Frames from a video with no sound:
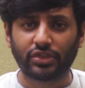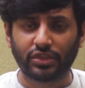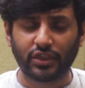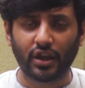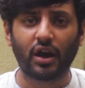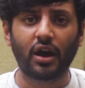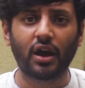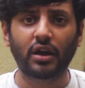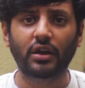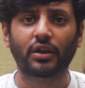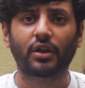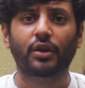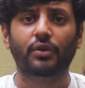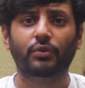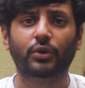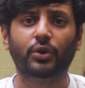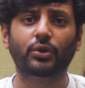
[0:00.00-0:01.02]
and
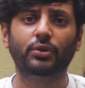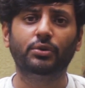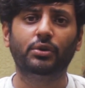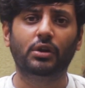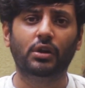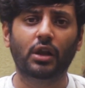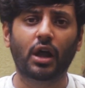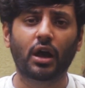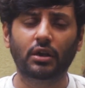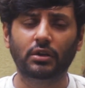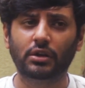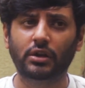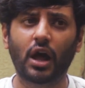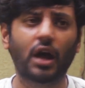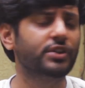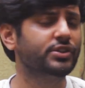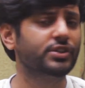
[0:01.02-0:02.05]
third, we're going to
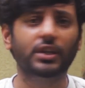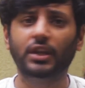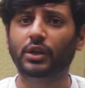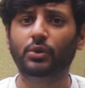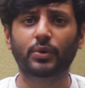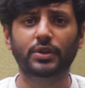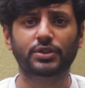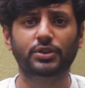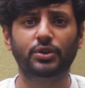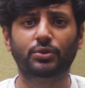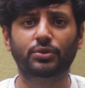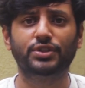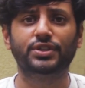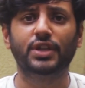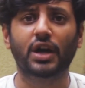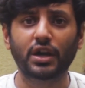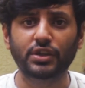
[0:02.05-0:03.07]
la- largely
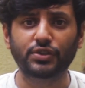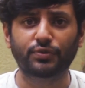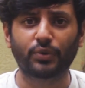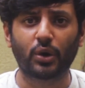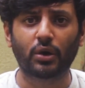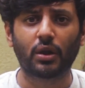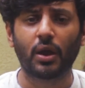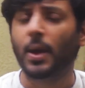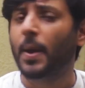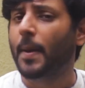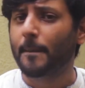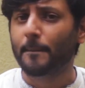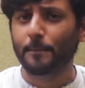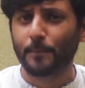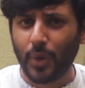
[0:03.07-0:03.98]
request you to search for